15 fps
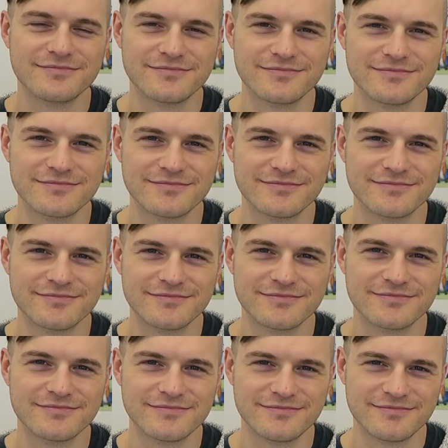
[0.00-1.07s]

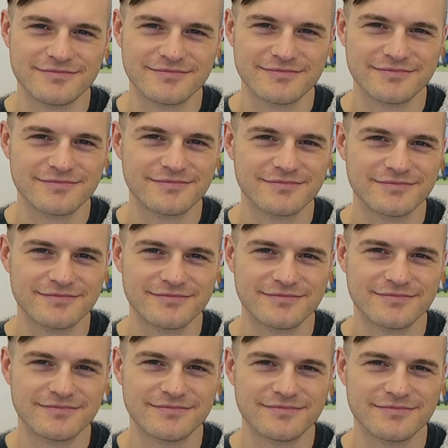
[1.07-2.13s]

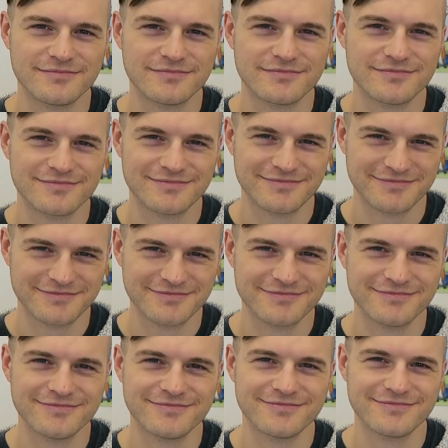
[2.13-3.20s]

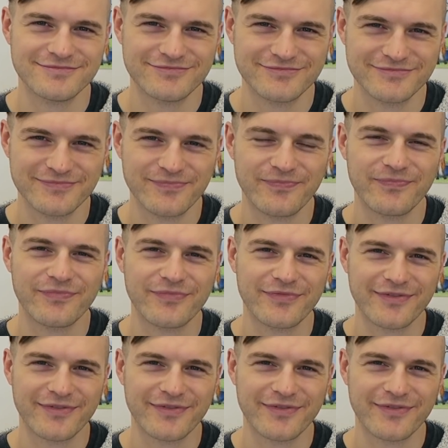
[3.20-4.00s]
No words are spoken by the person on screen.